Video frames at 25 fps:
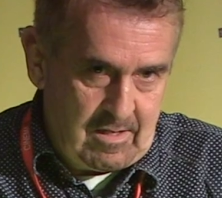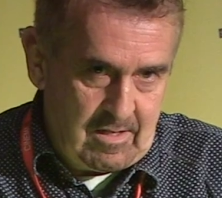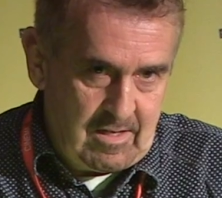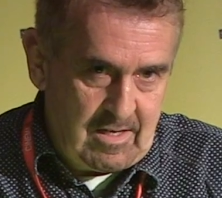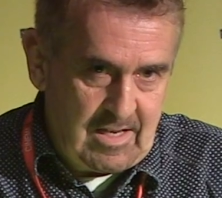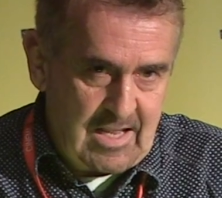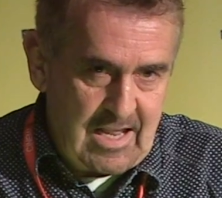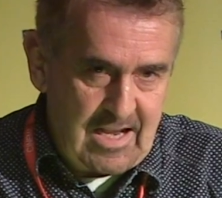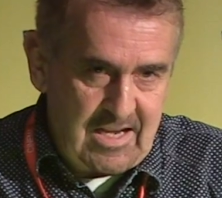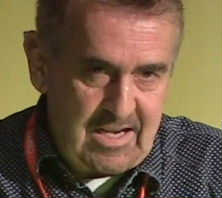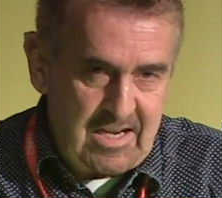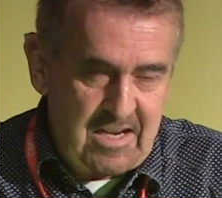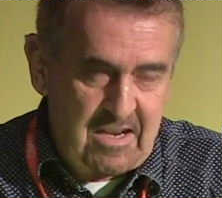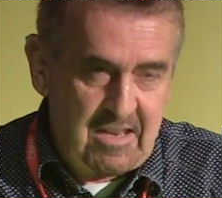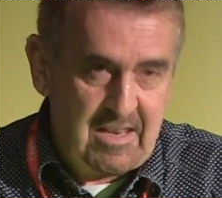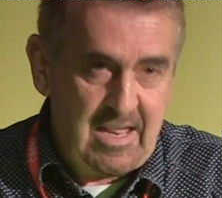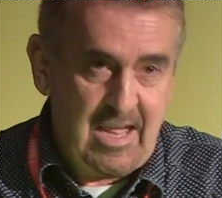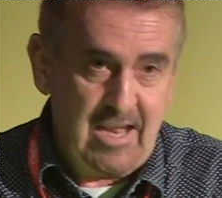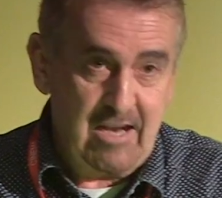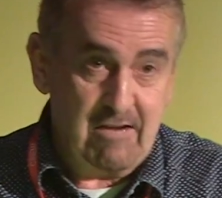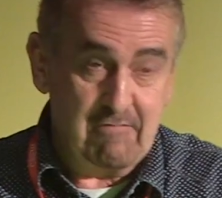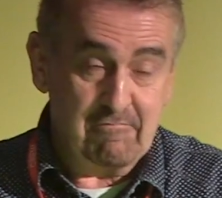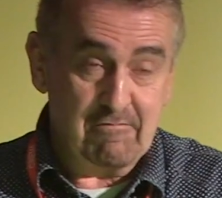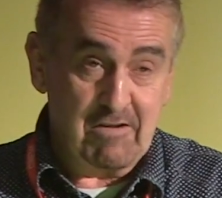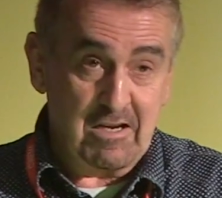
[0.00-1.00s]
Lenny
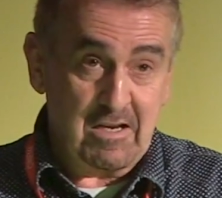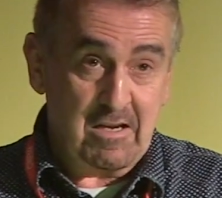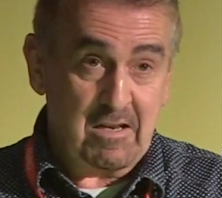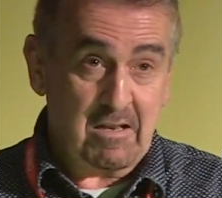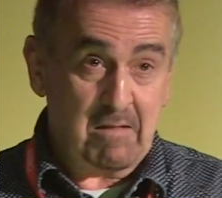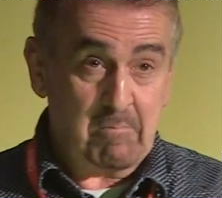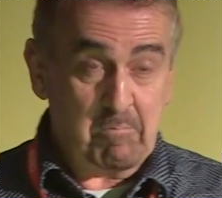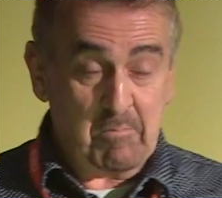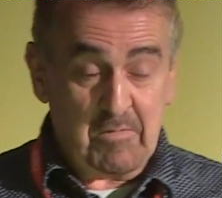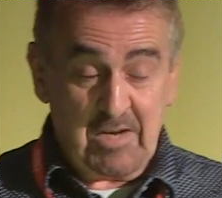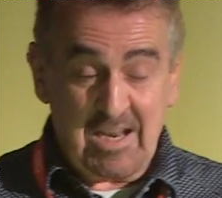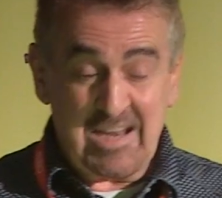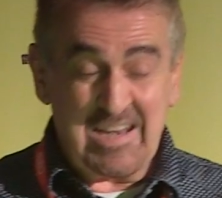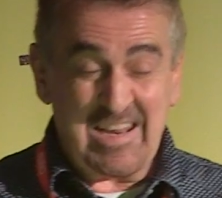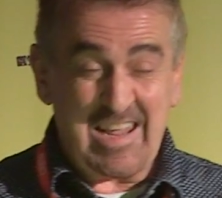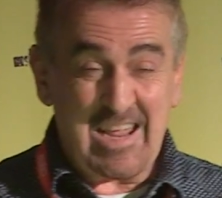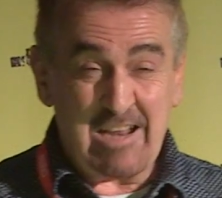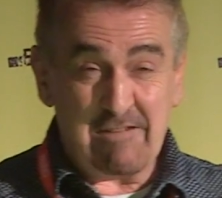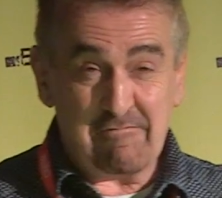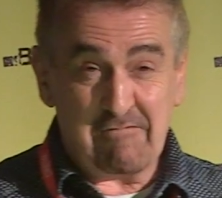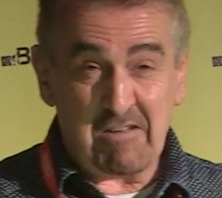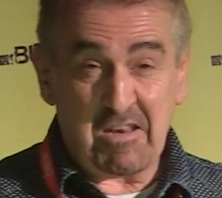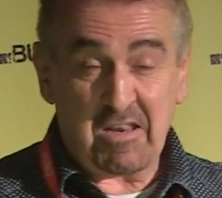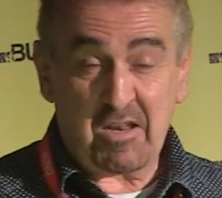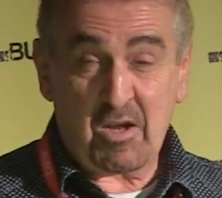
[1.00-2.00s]

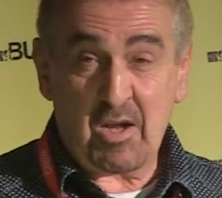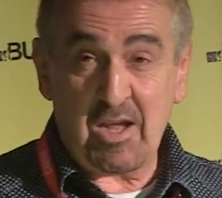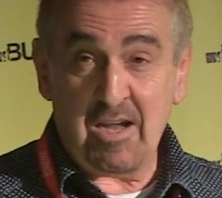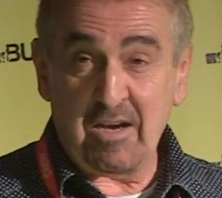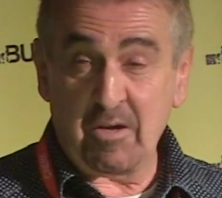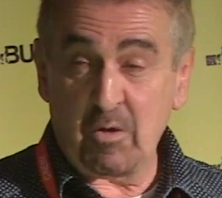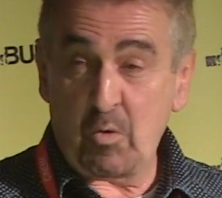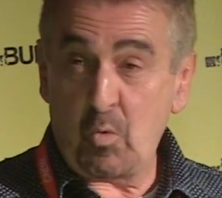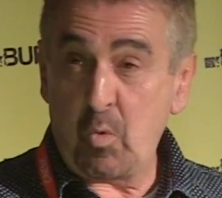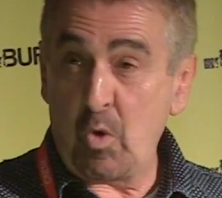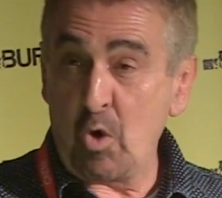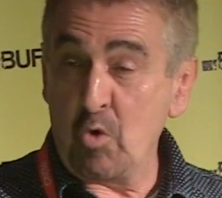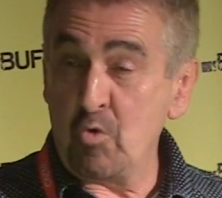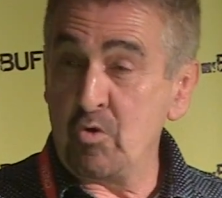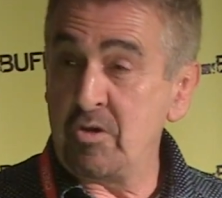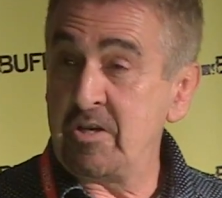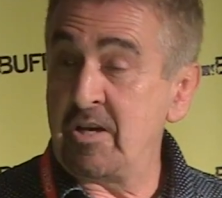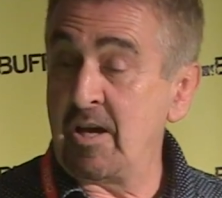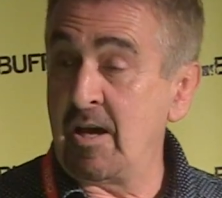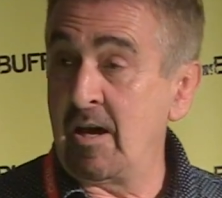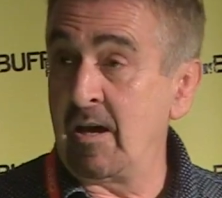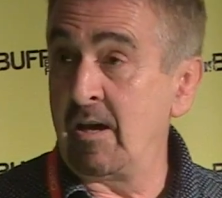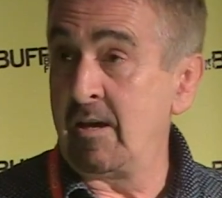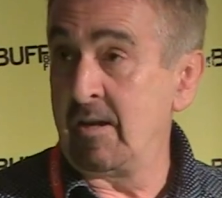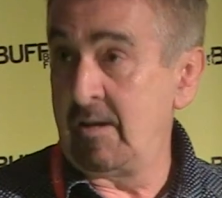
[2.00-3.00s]
Henry's kind of
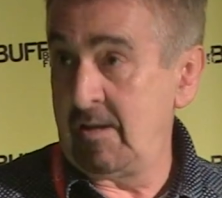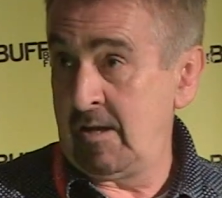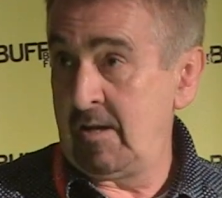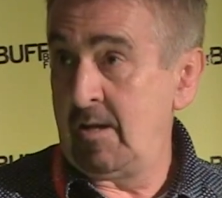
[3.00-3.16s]
quota